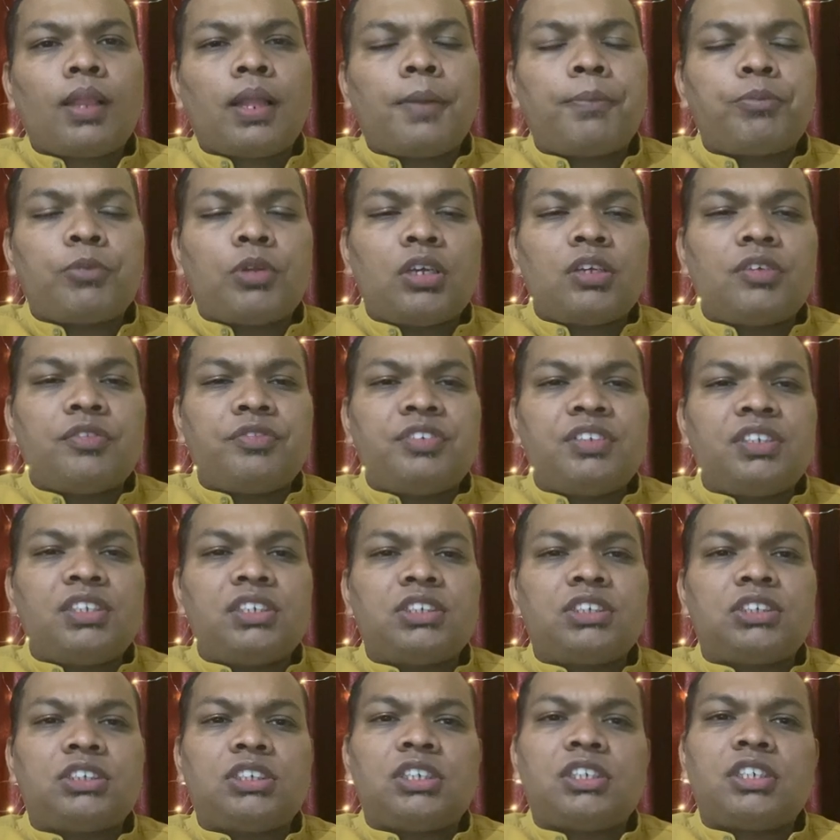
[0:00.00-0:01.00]
Now he
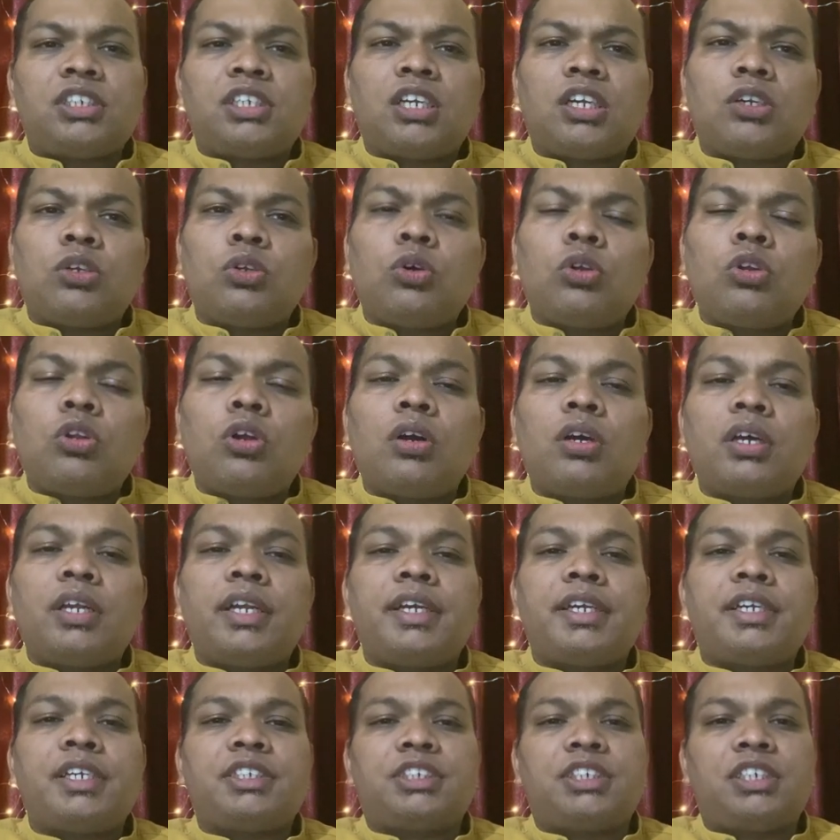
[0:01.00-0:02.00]
feels children are no longer
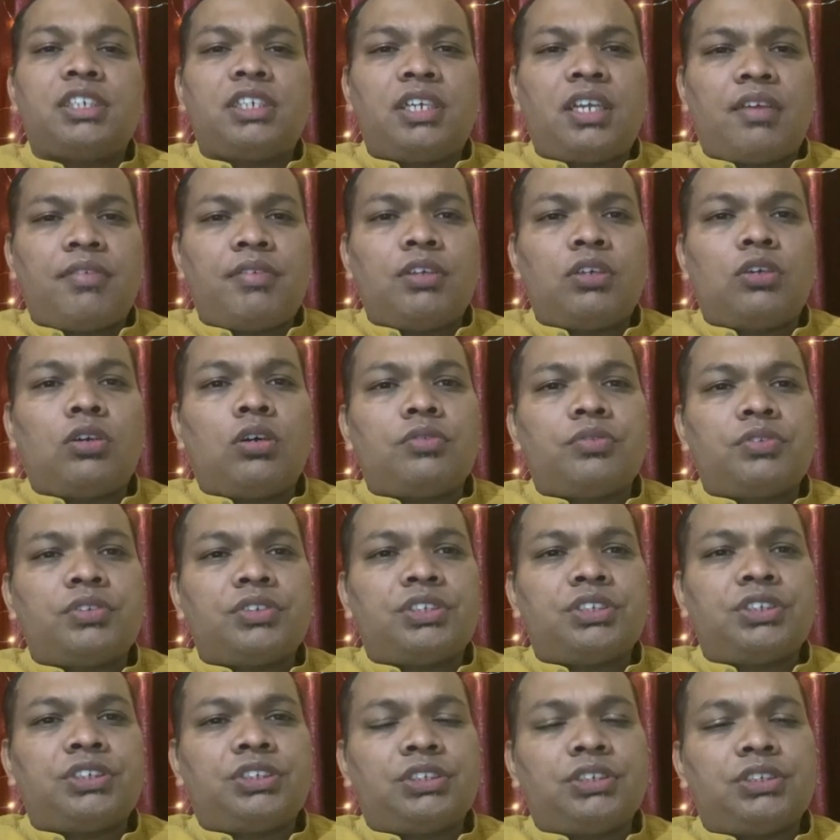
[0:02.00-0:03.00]
interested in having
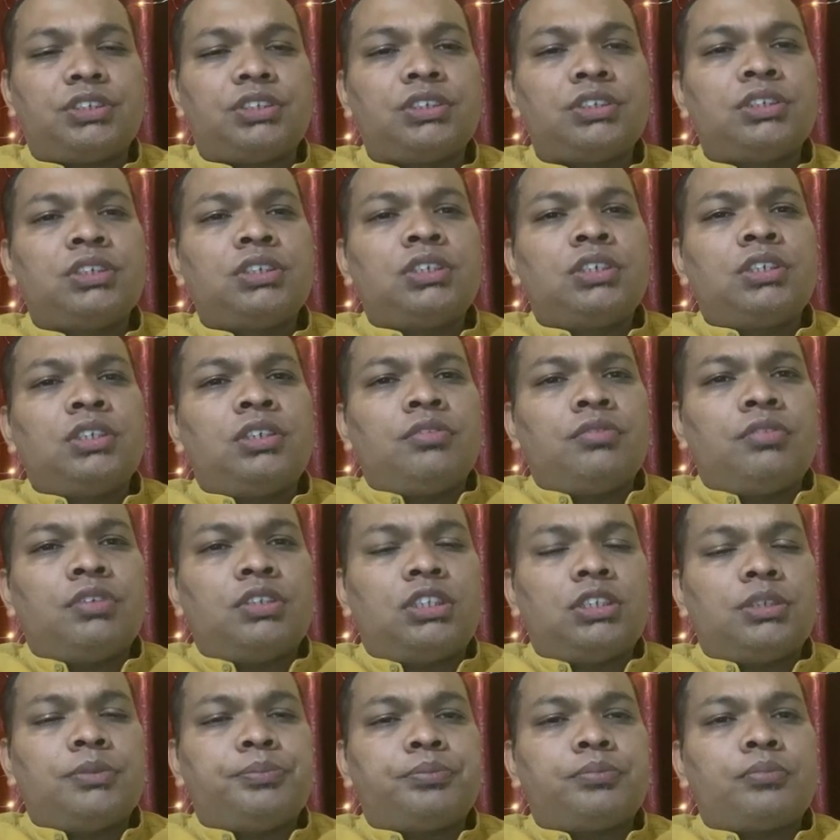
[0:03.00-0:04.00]
conversations with
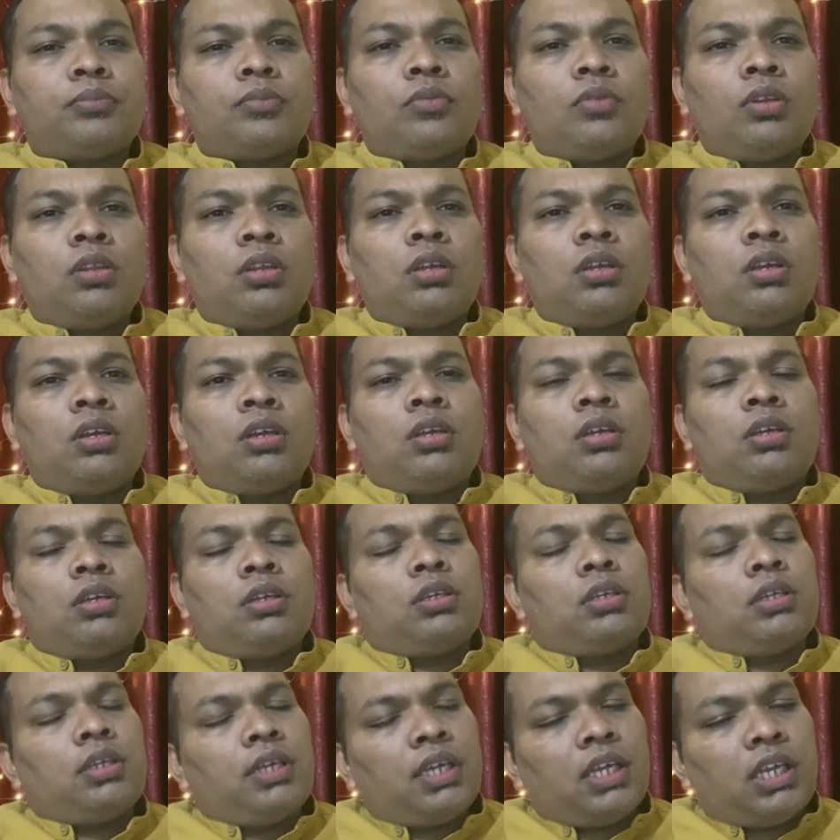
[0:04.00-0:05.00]
him.
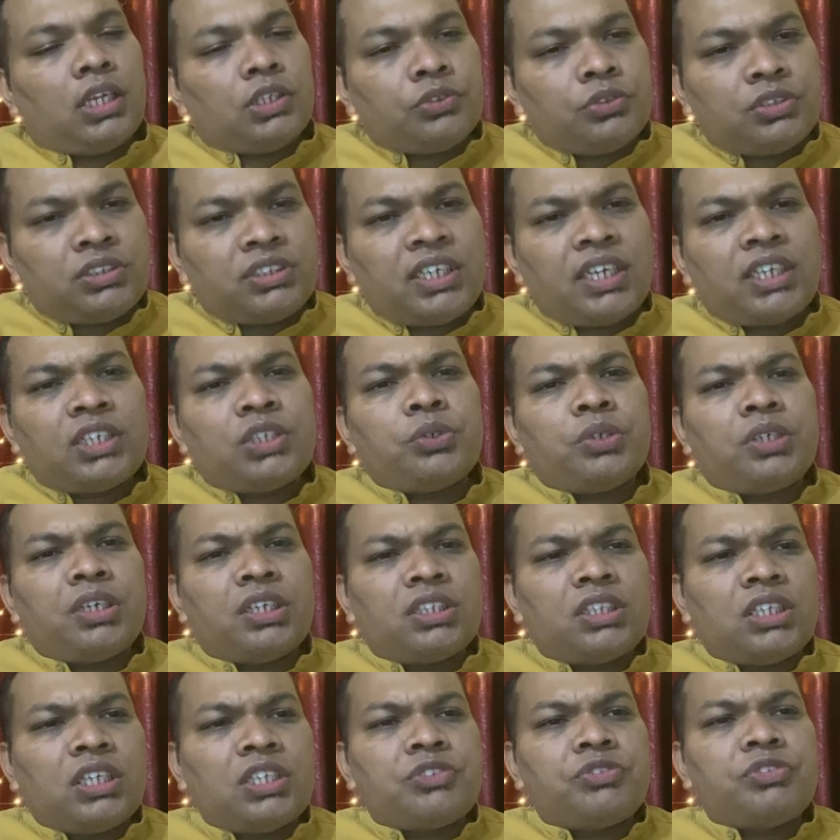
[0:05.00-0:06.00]
As we sat
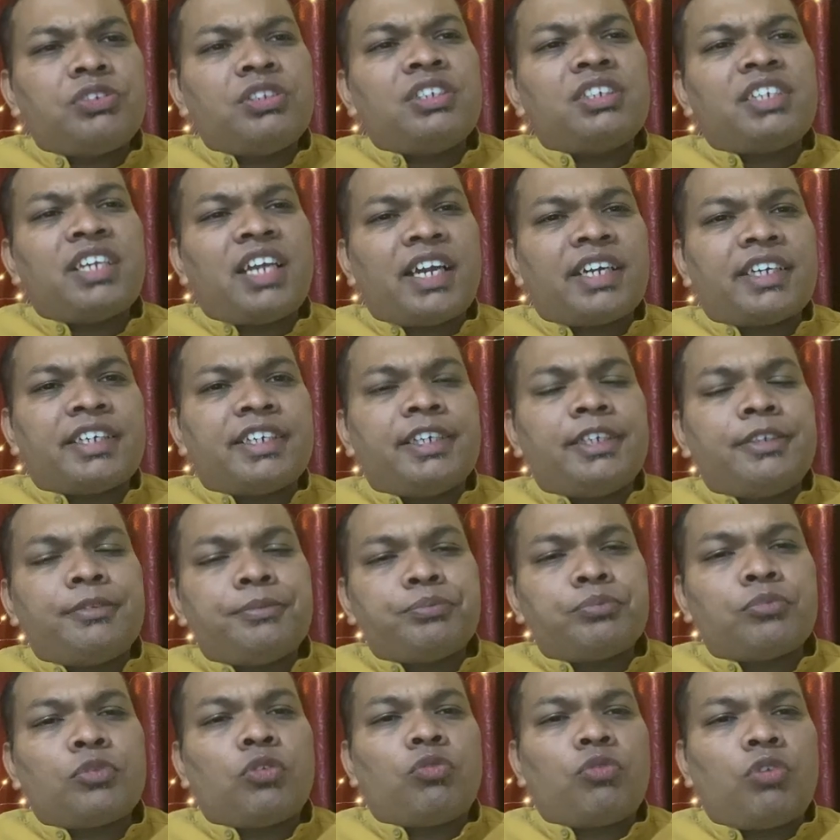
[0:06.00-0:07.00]
together, as we interacted,
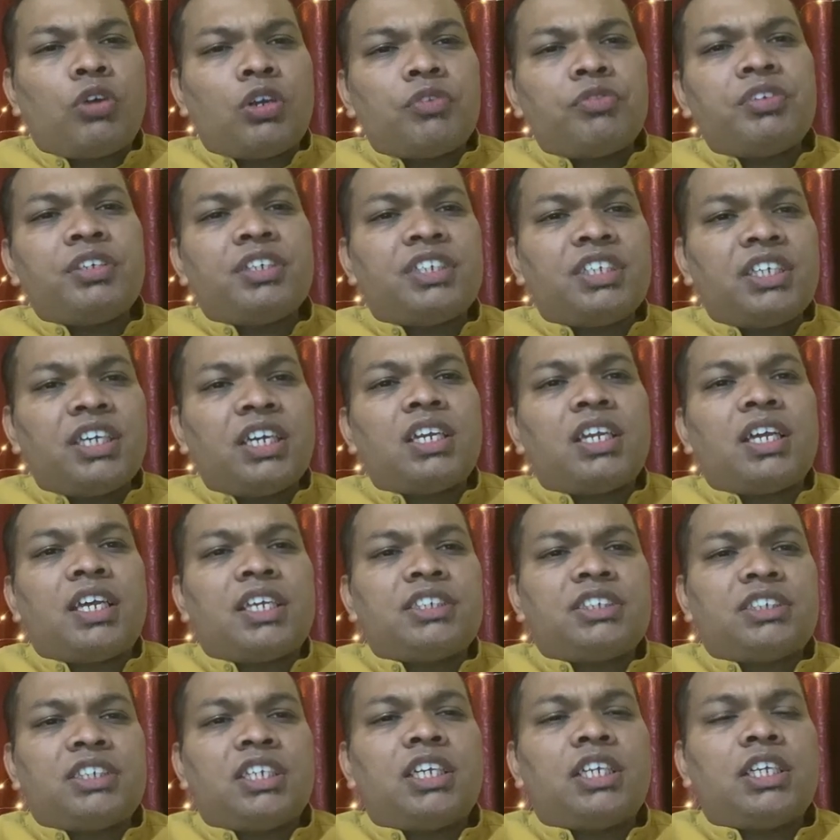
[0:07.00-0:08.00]
what we
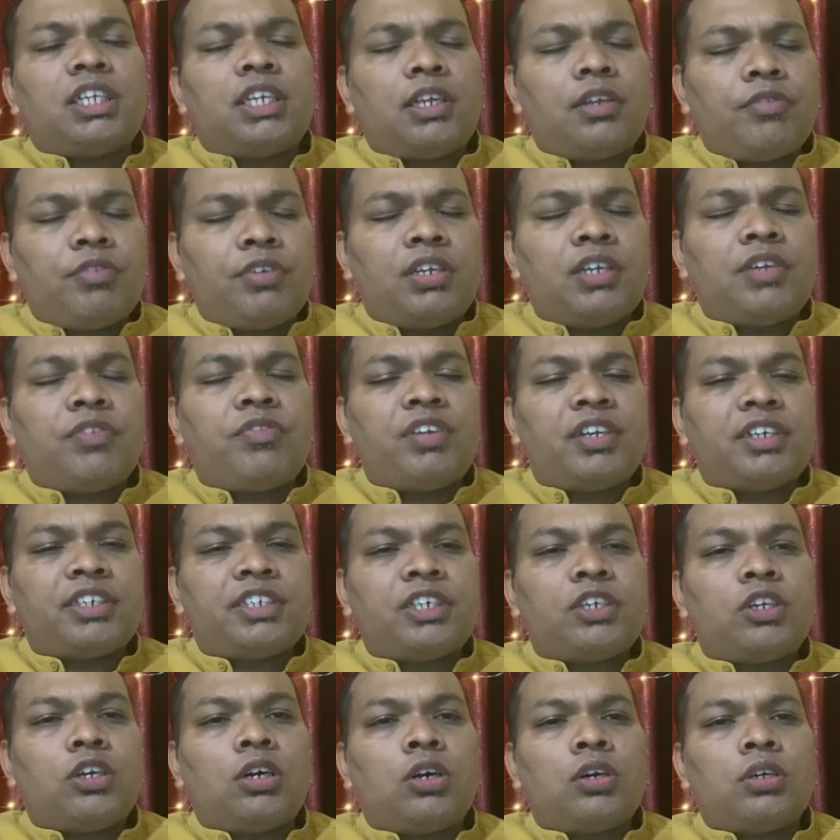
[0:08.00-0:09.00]
realized and we
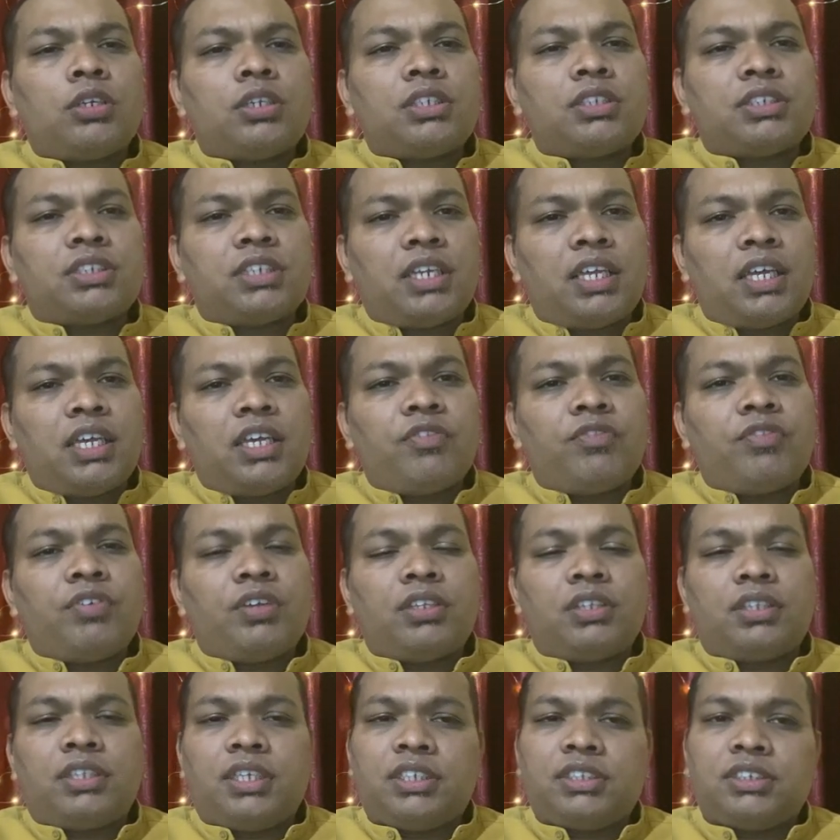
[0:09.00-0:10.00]
reflected on his life
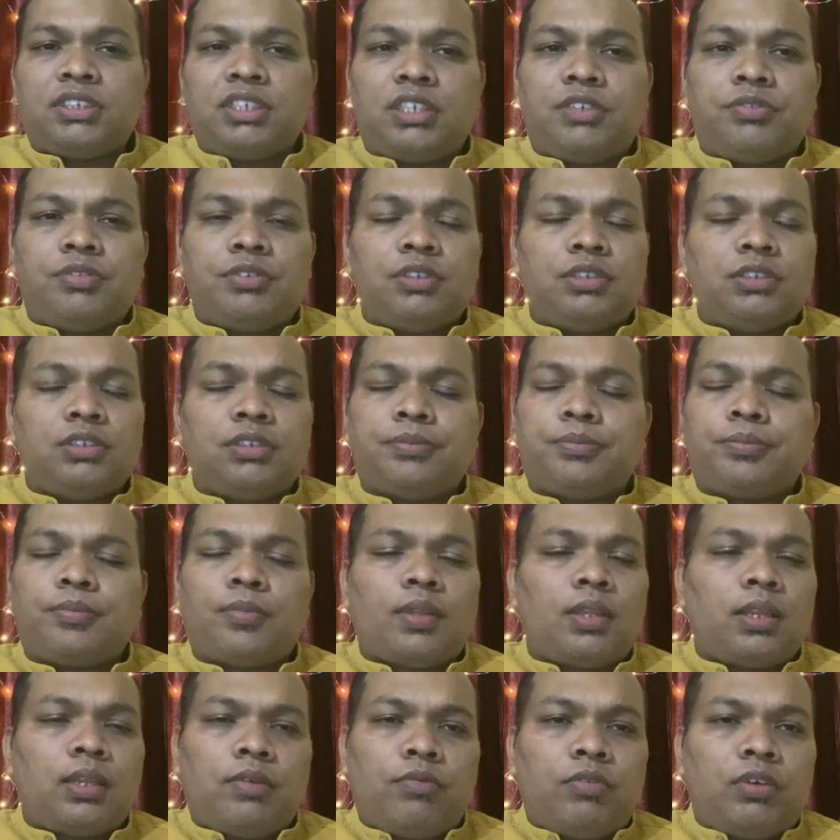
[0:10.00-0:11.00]
and things that we
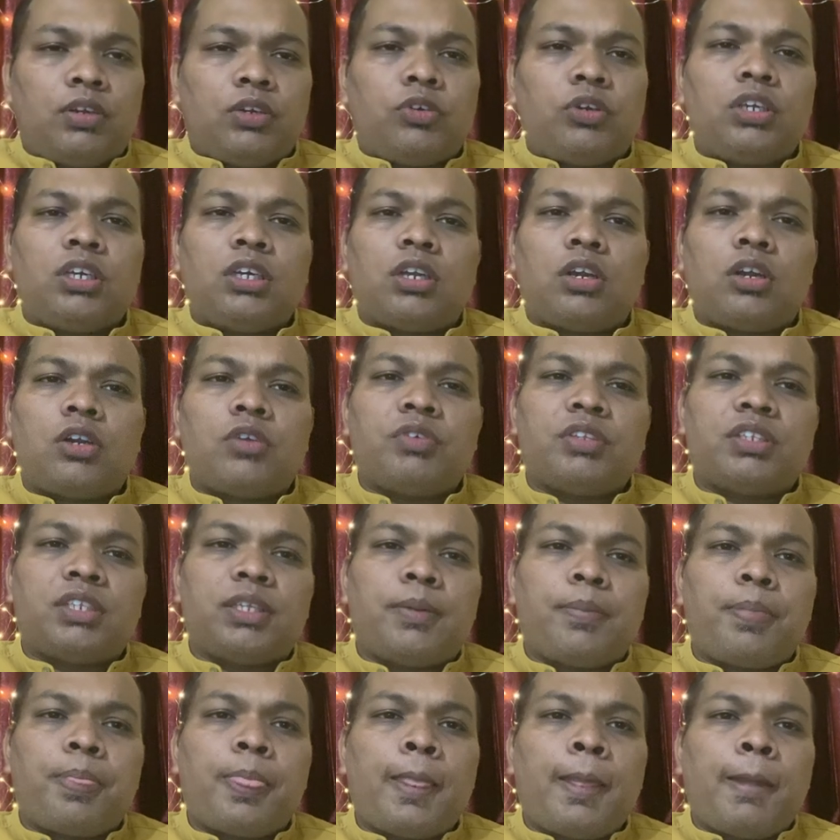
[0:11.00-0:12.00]
were going around with
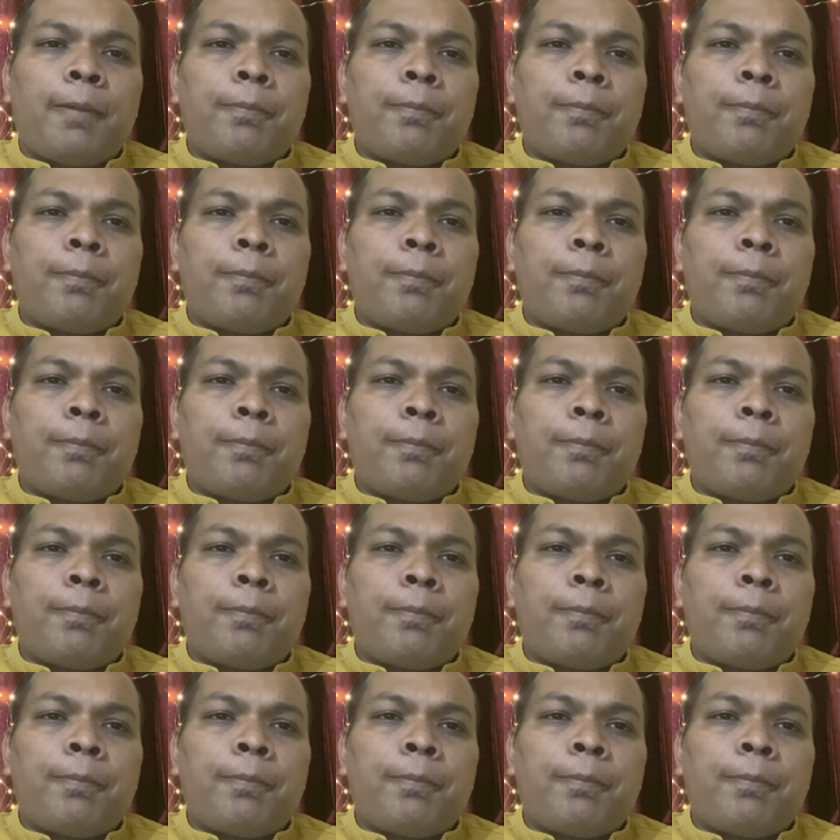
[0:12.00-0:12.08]
him,